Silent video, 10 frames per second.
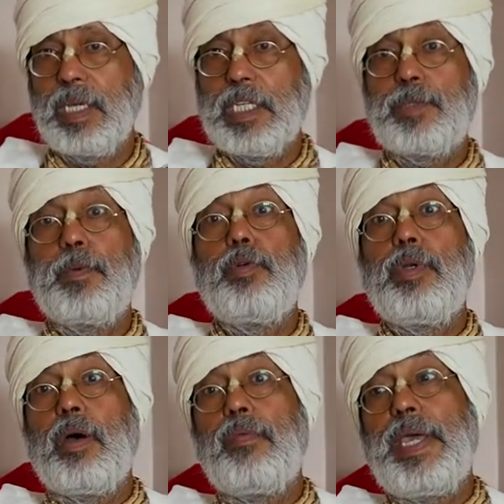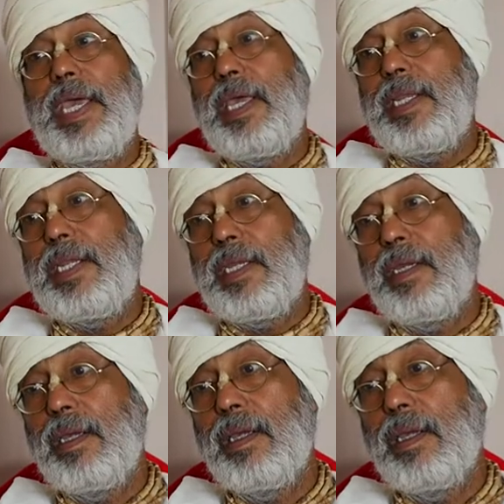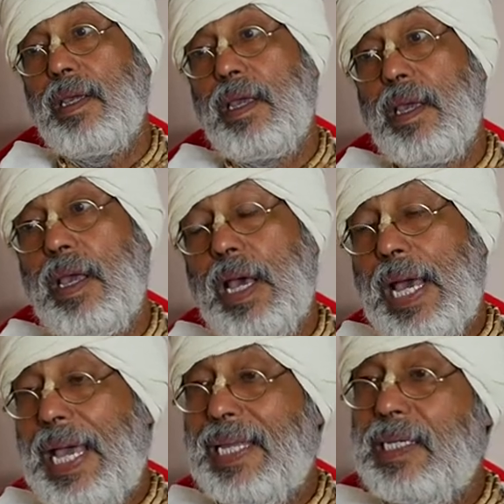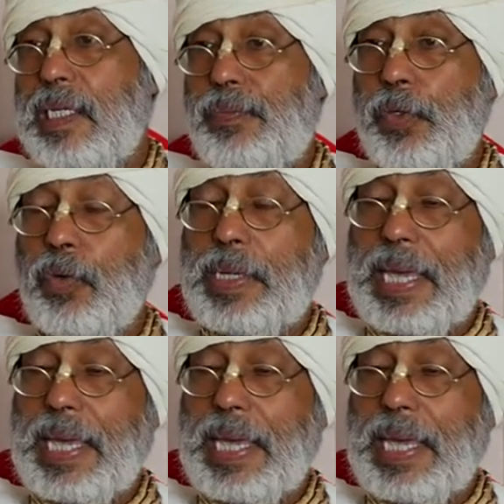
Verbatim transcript: is punya, very. And if you